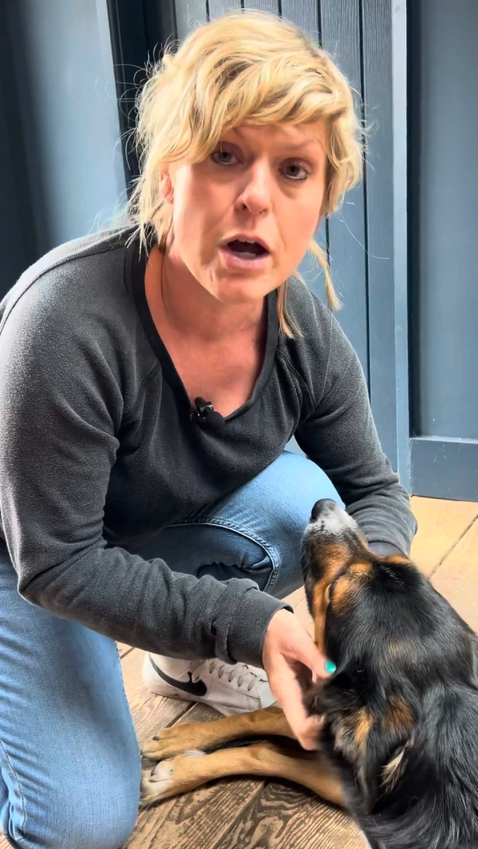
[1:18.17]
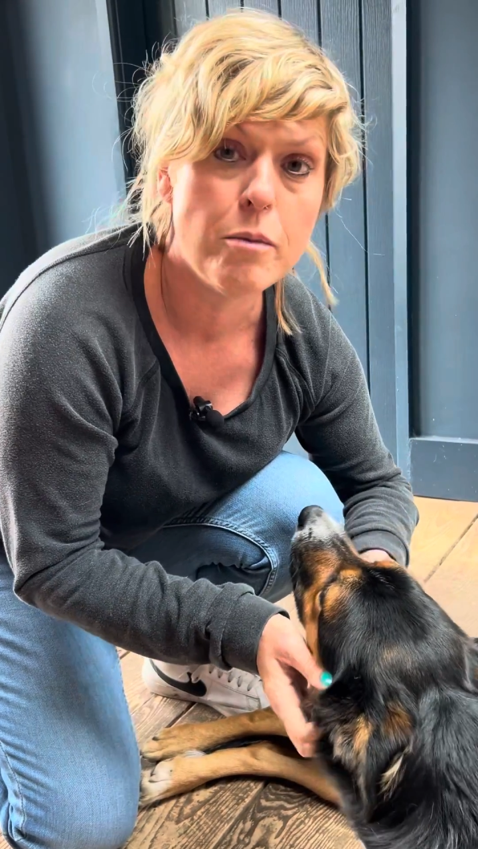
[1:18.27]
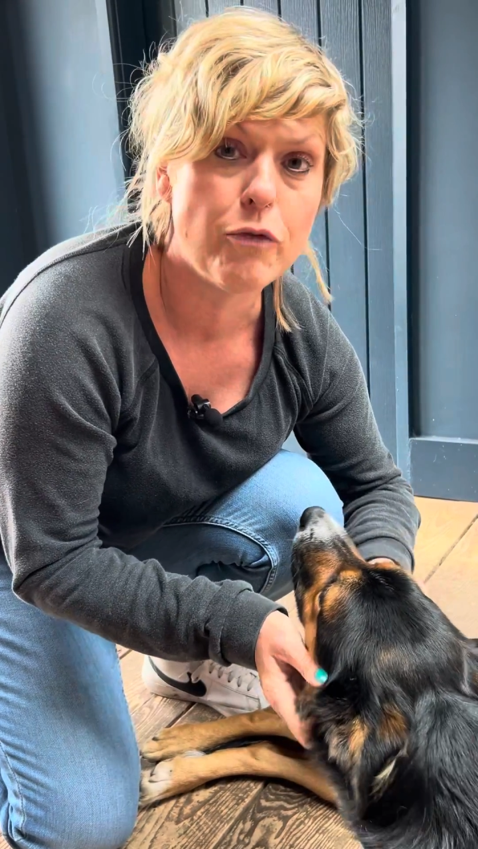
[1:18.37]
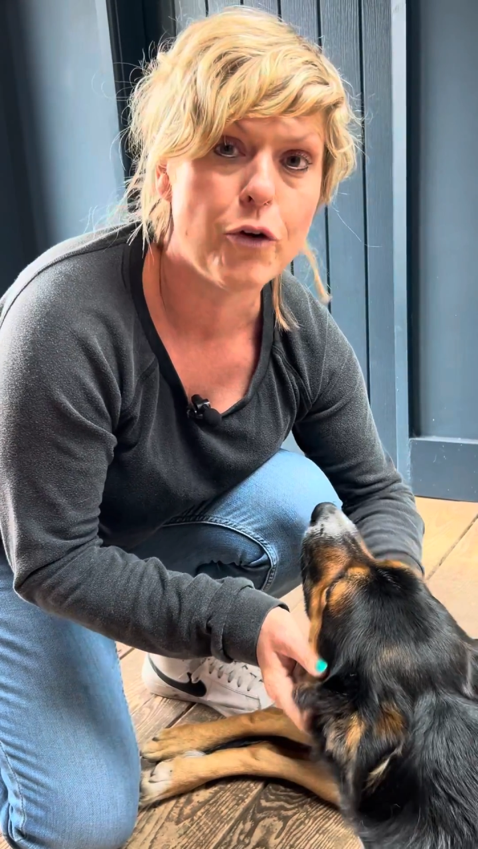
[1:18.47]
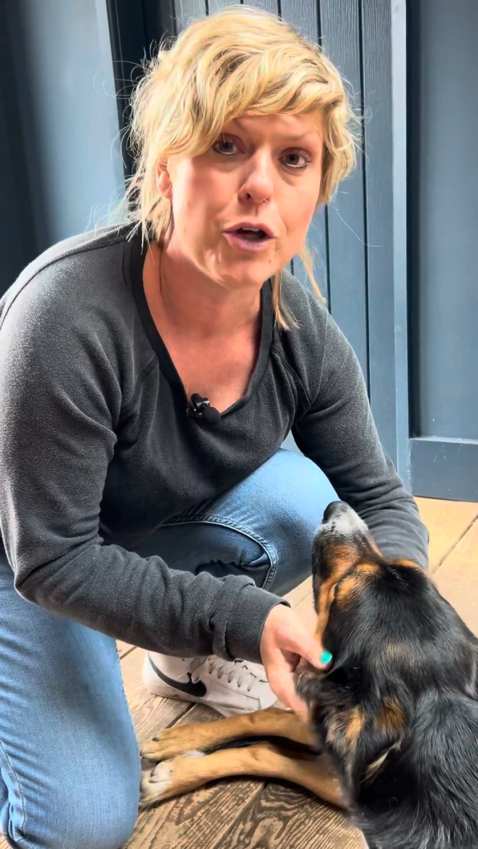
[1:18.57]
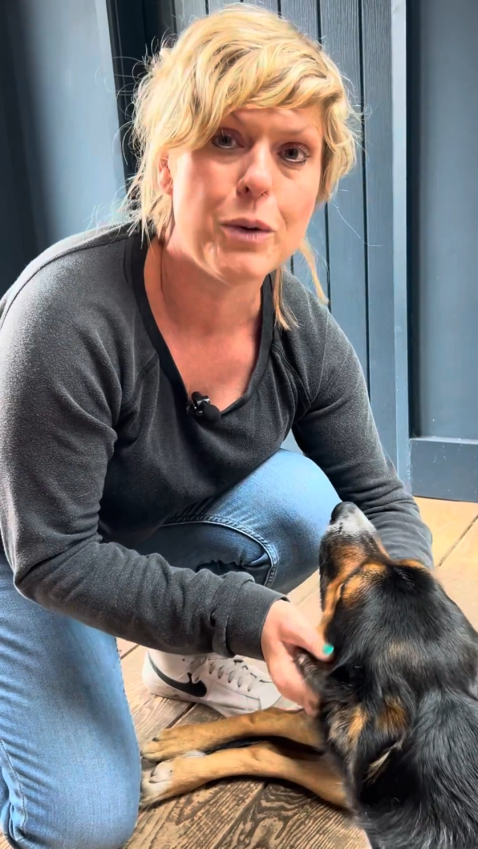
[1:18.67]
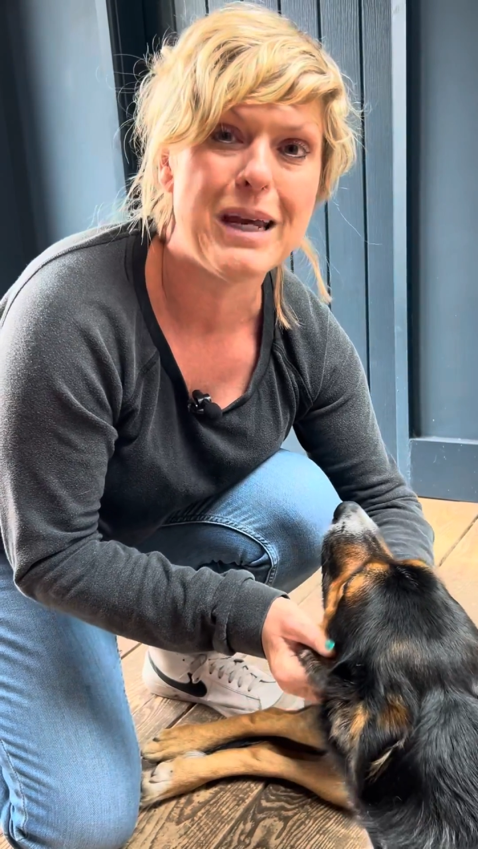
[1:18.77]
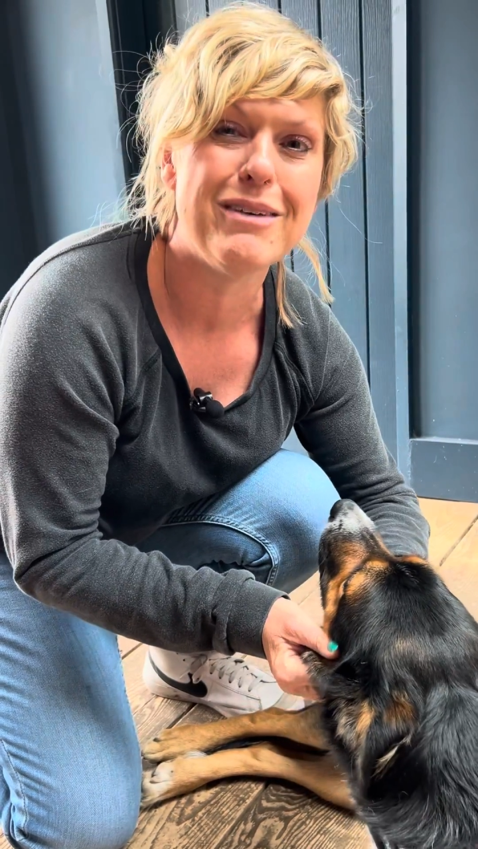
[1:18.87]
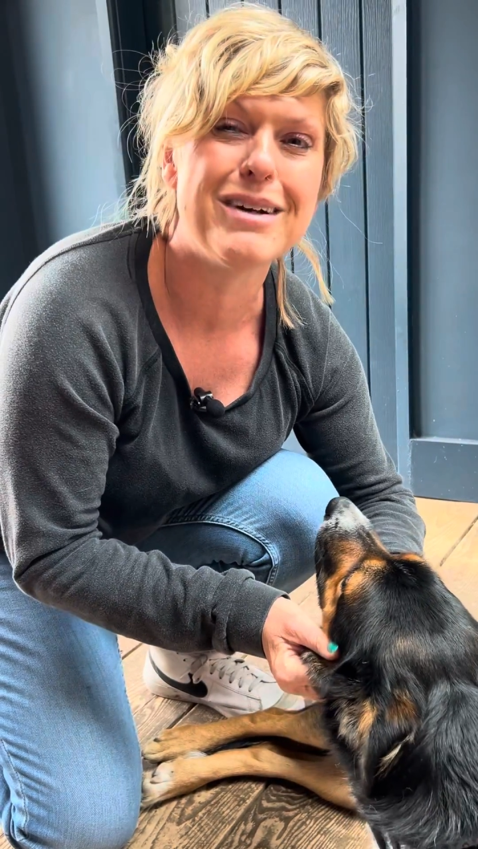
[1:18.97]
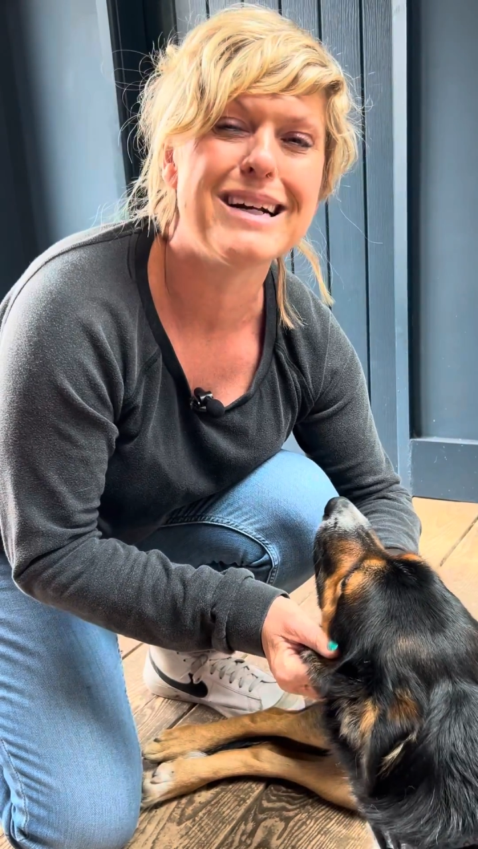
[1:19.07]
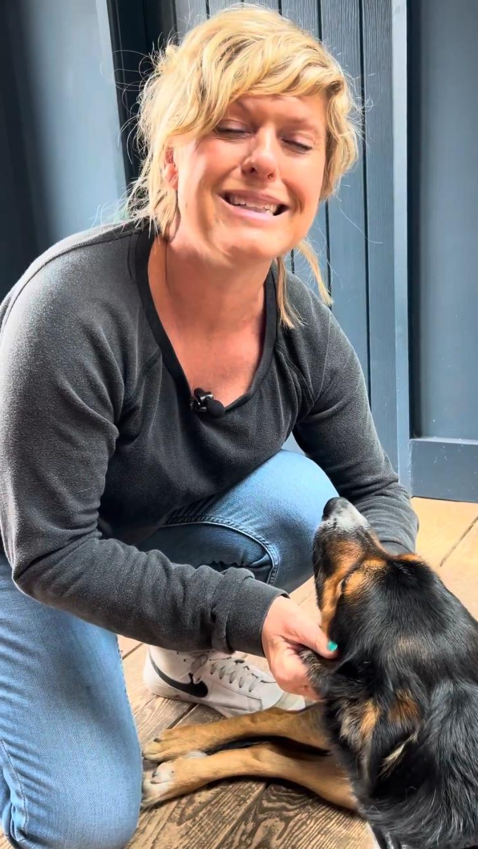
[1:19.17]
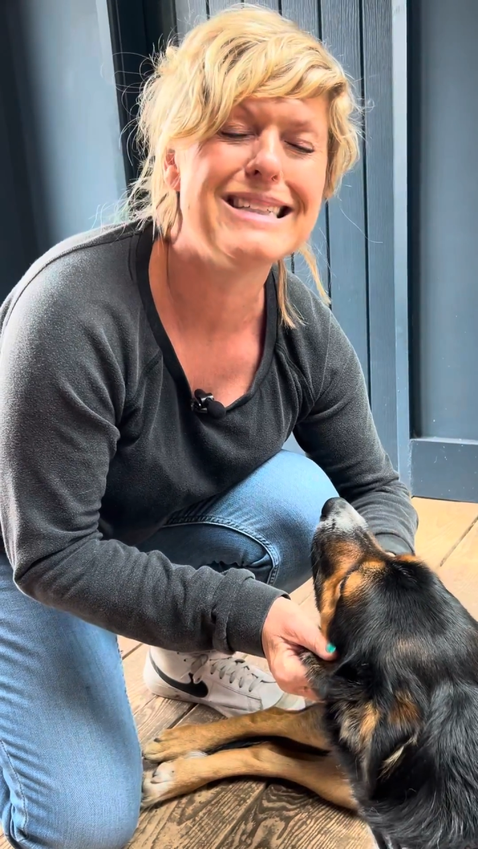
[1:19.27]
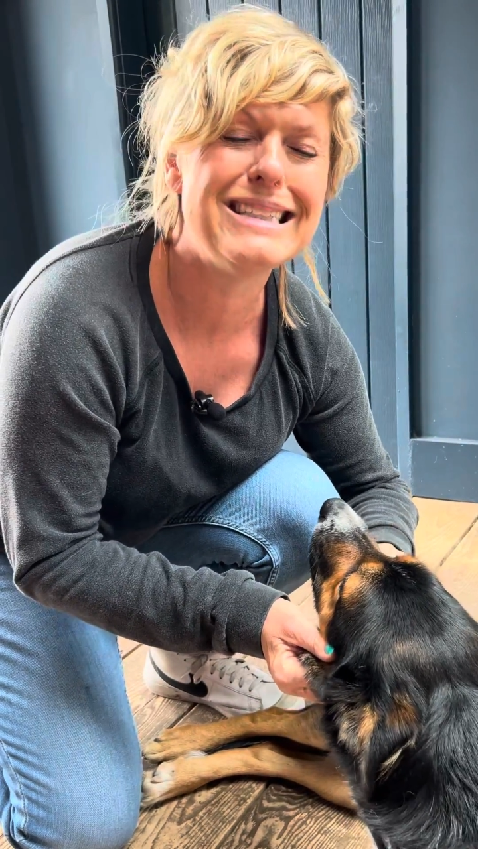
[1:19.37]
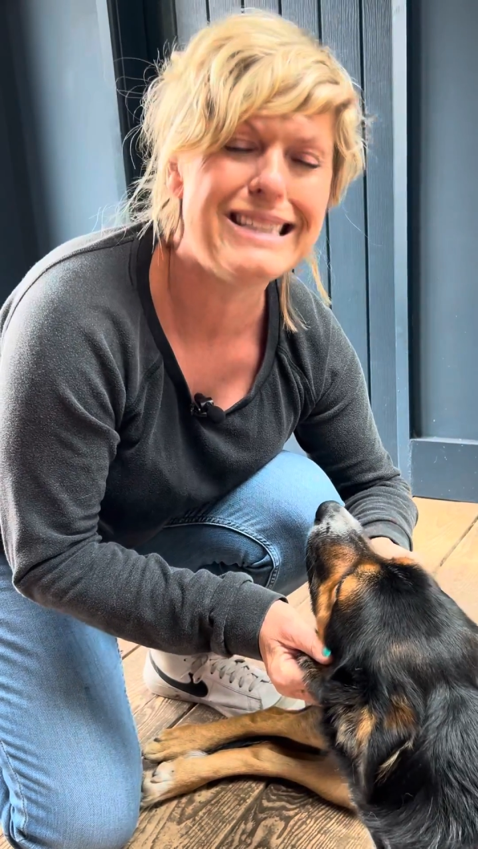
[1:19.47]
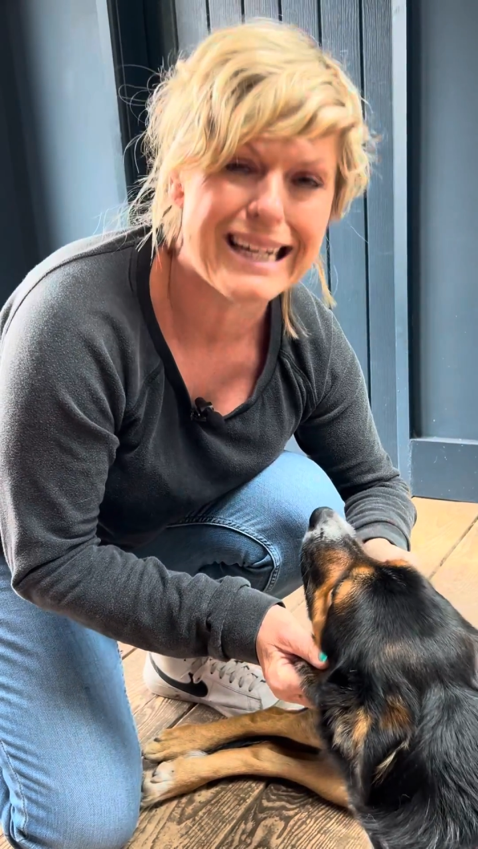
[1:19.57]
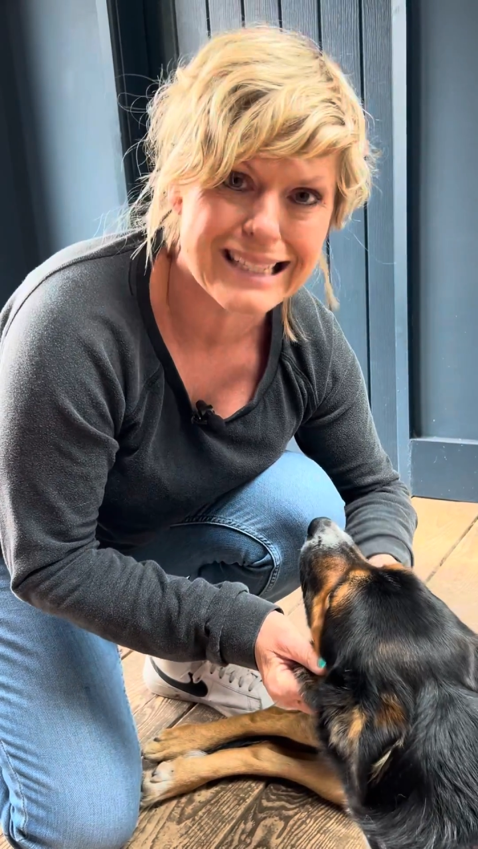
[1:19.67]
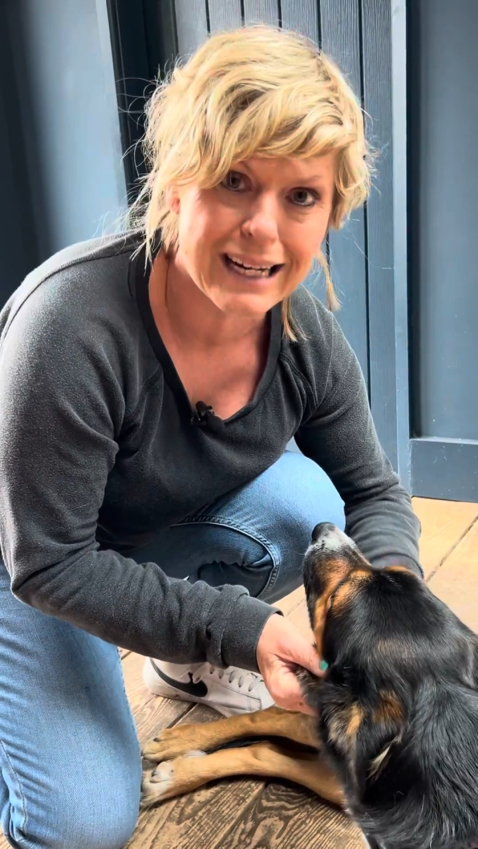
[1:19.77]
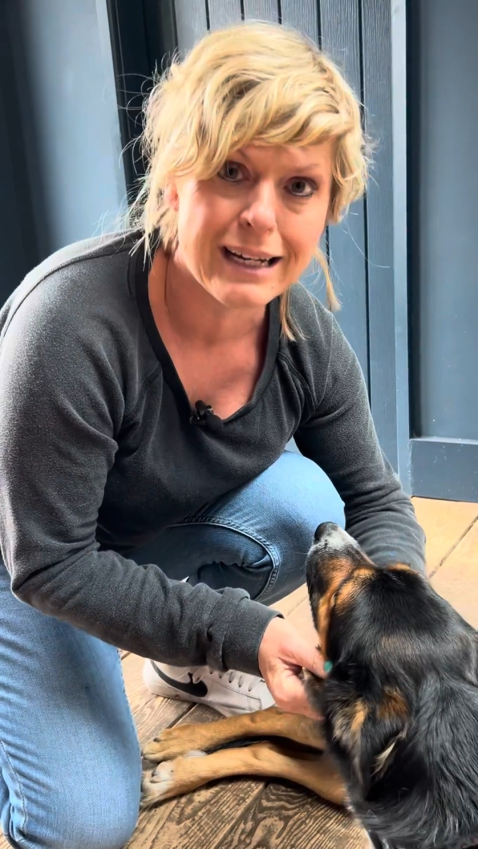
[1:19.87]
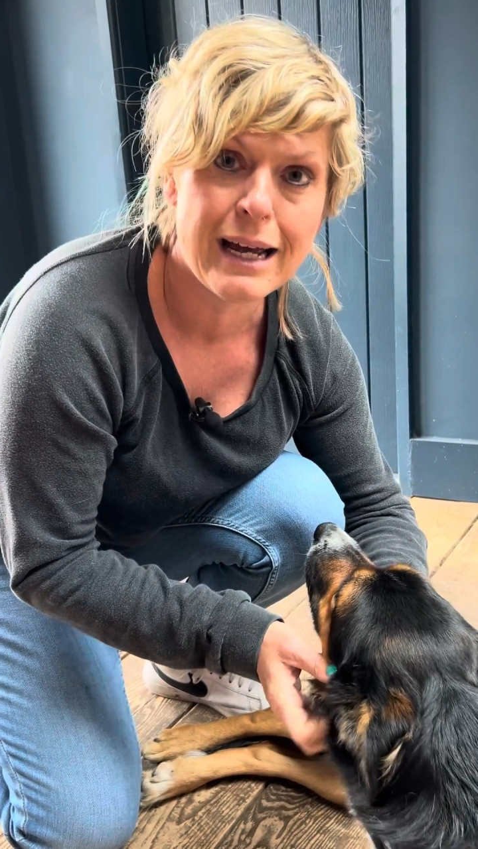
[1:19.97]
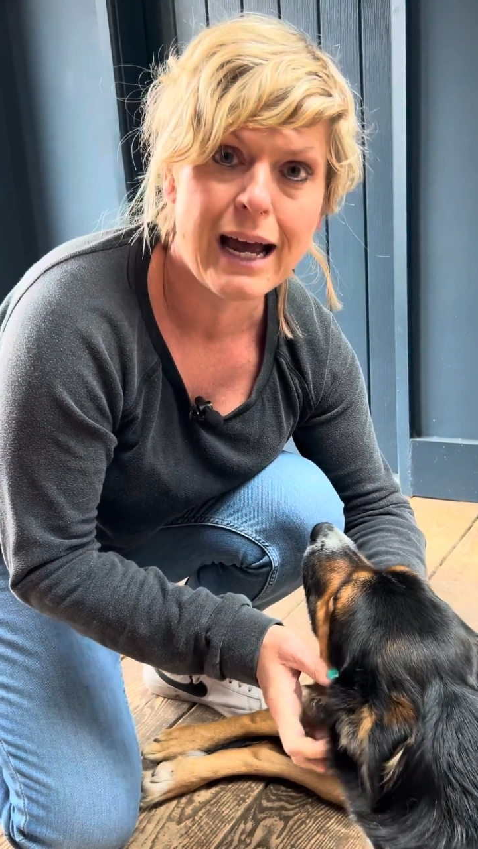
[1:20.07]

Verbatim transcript: before you even consider